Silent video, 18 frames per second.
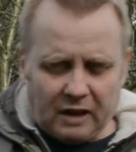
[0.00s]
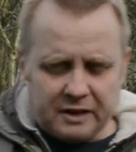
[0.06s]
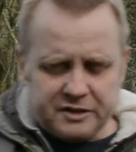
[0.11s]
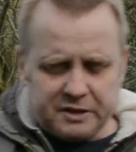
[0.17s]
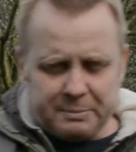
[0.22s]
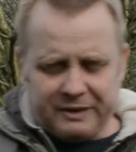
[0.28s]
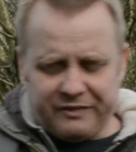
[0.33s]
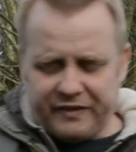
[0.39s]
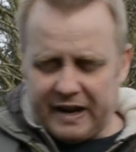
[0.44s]

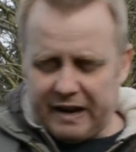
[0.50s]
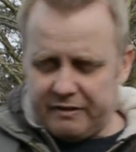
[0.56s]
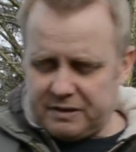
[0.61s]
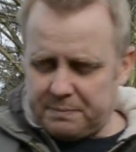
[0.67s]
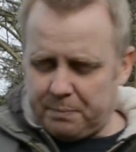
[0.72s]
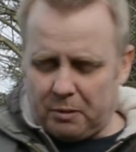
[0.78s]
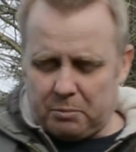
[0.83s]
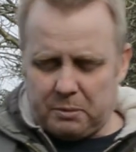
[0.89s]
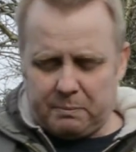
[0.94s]
To be fair, it's
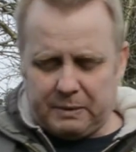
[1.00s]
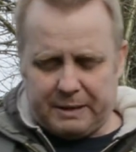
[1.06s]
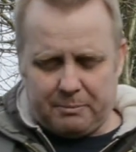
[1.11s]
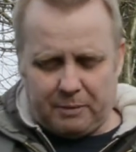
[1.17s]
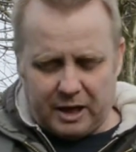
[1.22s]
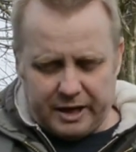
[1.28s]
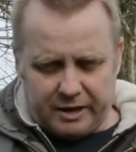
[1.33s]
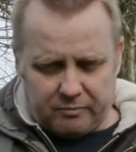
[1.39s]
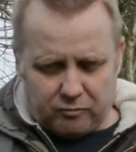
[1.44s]
probably
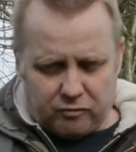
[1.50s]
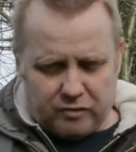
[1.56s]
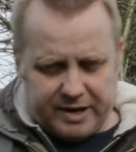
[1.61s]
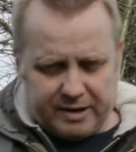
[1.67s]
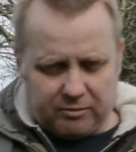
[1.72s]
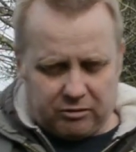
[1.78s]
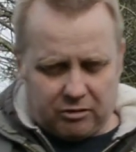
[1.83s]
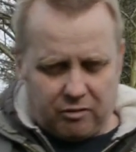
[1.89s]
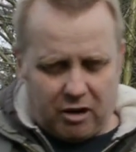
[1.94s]
my own
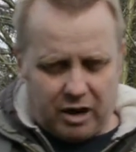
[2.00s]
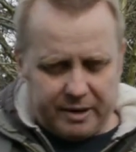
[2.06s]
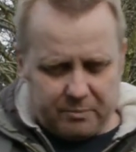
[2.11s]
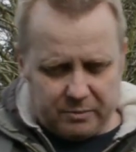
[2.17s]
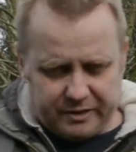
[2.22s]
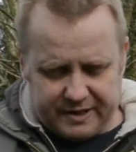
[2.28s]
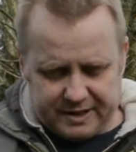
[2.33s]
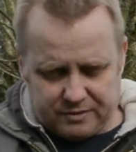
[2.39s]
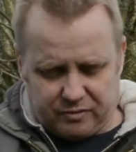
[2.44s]
real gripe
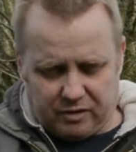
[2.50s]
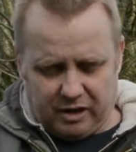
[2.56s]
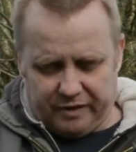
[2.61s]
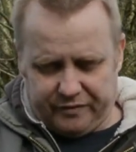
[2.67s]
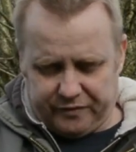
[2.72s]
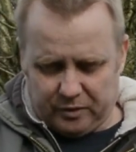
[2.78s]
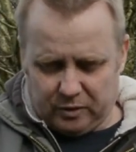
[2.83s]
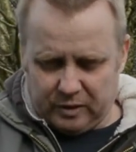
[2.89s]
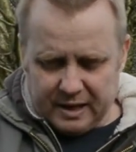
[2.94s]
with this
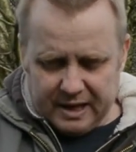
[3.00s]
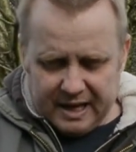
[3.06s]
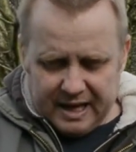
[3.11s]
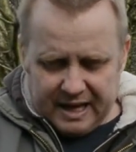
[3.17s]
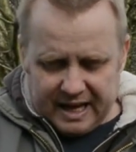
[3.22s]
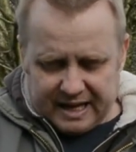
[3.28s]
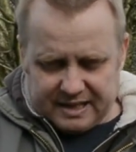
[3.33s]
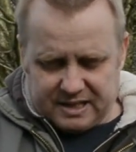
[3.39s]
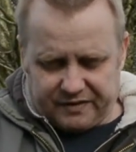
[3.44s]
rifle,
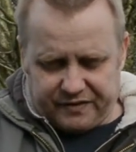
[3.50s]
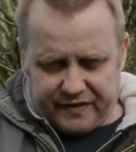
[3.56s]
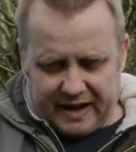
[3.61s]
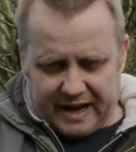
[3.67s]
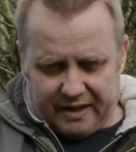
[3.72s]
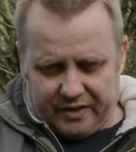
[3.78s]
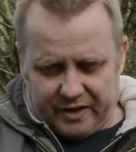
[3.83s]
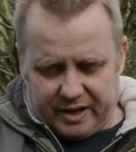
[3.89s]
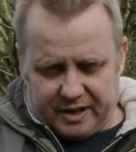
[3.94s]
is the
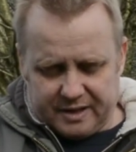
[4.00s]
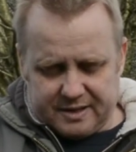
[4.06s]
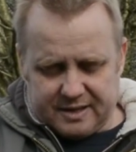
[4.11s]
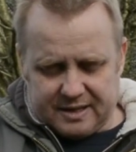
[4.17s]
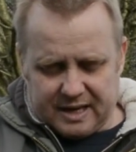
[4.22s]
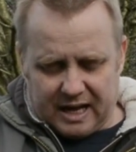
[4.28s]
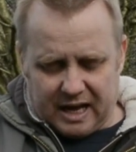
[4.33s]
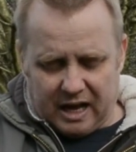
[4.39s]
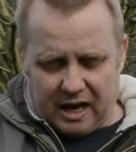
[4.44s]
fact
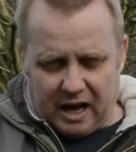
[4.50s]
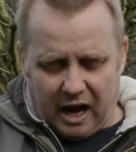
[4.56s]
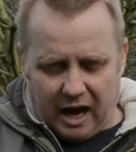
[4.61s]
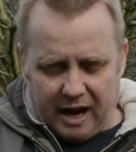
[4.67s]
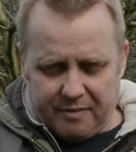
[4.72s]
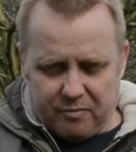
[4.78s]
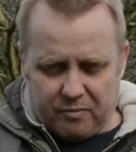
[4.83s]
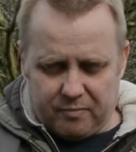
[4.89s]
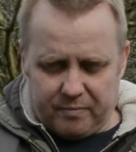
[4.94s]
that
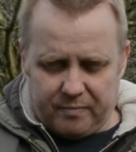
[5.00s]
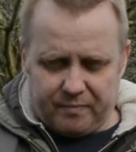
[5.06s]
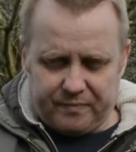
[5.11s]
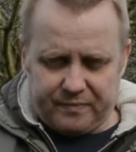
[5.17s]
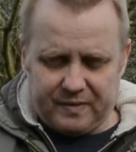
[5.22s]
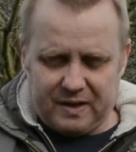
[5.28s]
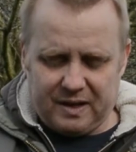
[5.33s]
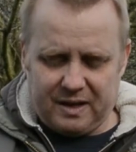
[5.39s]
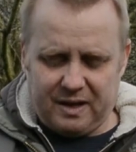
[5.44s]

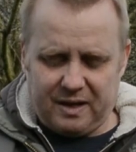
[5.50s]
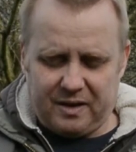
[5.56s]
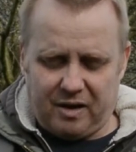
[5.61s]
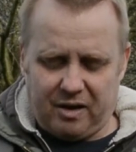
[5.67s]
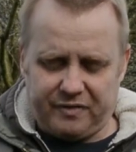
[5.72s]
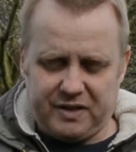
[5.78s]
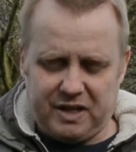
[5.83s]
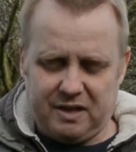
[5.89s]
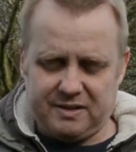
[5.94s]
you know,
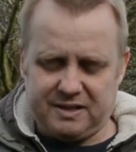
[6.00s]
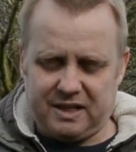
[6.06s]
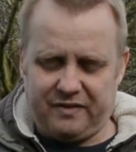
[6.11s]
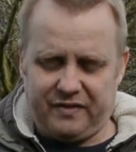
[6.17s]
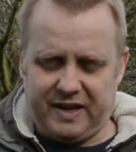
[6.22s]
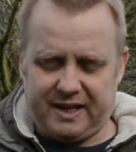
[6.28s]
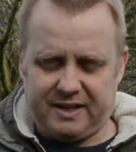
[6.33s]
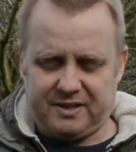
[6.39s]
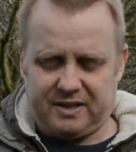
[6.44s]
after using the
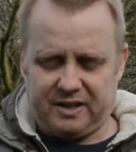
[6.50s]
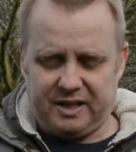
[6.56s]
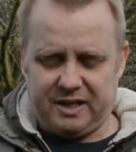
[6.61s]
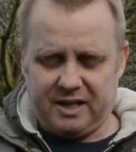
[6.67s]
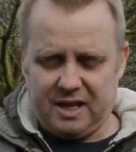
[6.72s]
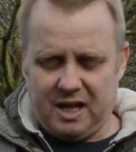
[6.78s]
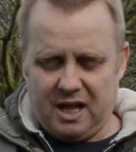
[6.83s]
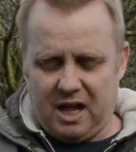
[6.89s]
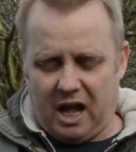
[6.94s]

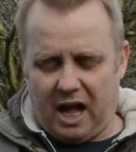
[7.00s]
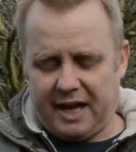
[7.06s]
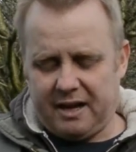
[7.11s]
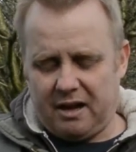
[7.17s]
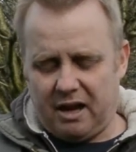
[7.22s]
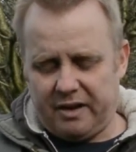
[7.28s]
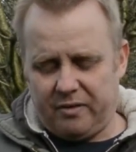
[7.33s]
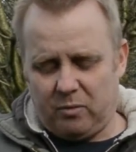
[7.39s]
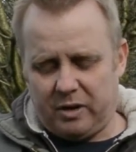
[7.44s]
Vixen, I
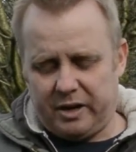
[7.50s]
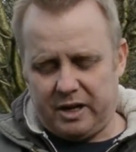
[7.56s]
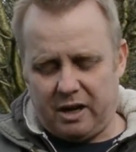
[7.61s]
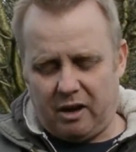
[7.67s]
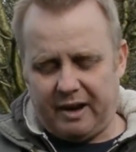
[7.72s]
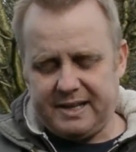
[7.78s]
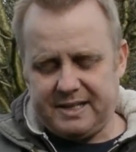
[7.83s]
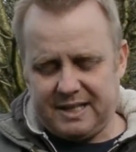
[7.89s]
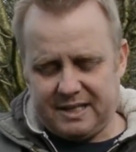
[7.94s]
kind of want a
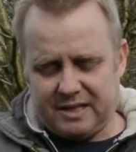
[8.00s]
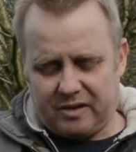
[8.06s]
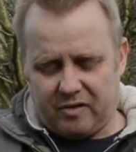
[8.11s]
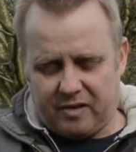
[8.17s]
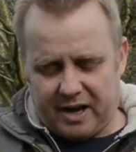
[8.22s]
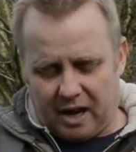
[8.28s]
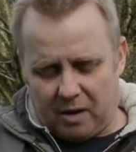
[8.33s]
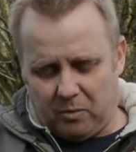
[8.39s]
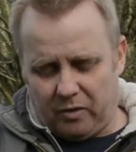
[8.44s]
90
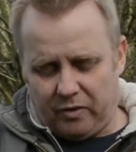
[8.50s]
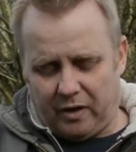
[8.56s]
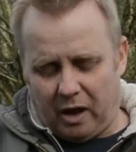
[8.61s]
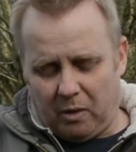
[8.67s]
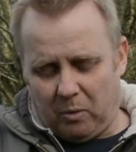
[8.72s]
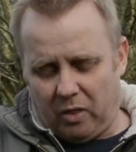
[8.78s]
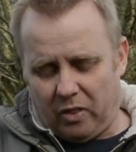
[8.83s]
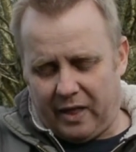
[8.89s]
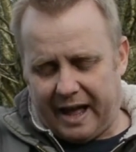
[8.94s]
degree. I
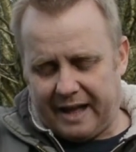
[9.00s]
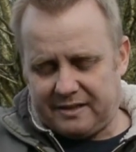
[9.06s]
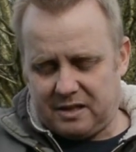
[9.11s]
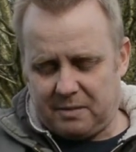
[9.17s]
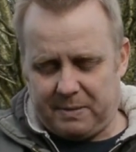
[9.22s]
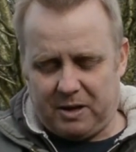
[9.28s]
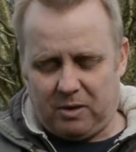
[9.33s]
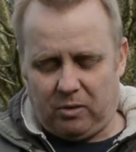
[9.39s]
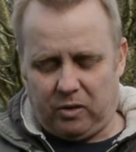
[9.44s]
want that
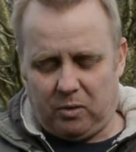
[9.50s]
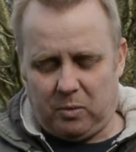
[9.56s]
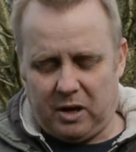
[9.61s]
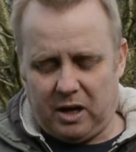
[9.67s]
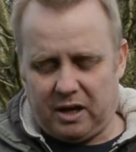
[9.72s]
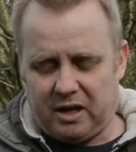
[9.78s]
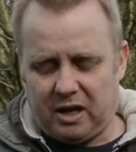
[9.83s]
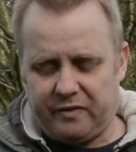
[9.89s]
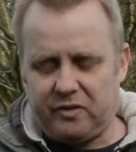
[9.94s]
to be all the
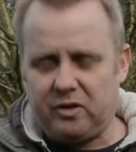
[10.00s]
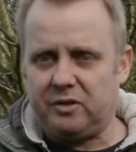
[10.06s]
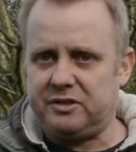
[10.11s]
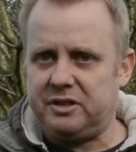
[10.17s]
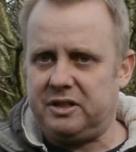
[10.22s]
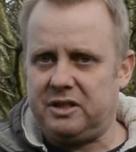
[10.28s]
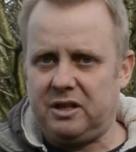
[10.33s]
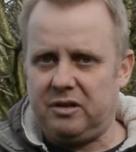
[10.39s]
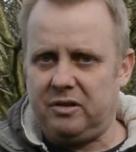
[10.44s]
work I've got
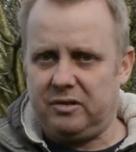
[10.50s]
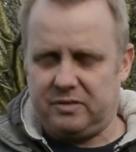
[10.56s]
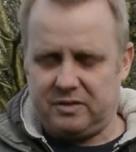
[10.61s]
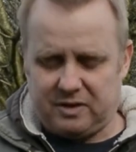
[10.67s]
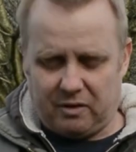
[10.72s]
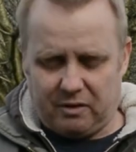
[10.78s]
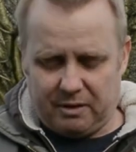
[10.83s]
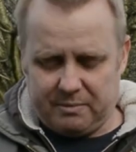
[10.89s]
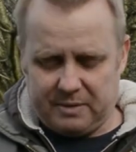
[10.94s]
to do,
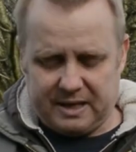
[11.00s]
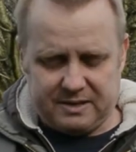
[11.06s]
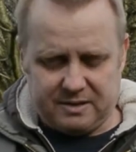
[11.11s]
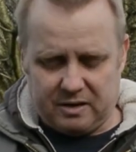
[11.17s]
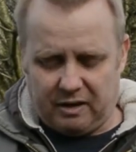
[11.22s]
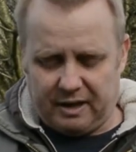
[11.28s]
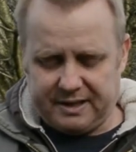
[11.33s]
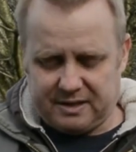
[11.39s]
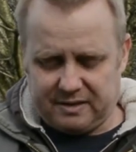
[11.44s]
so it's
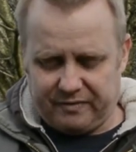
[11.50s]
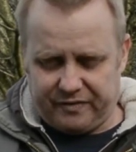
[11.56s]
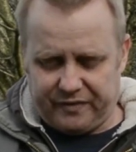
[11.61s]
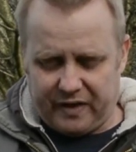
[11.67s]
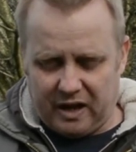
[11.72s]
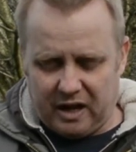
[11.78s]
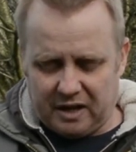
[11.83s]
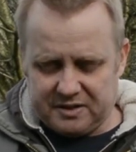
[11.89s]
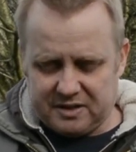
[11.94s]
nice and
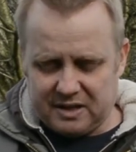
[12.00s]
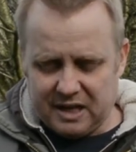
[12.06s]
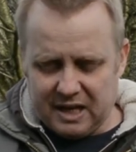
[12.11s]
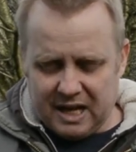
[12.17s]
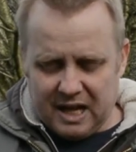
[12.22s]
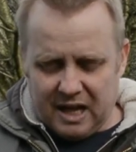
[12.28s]
fast.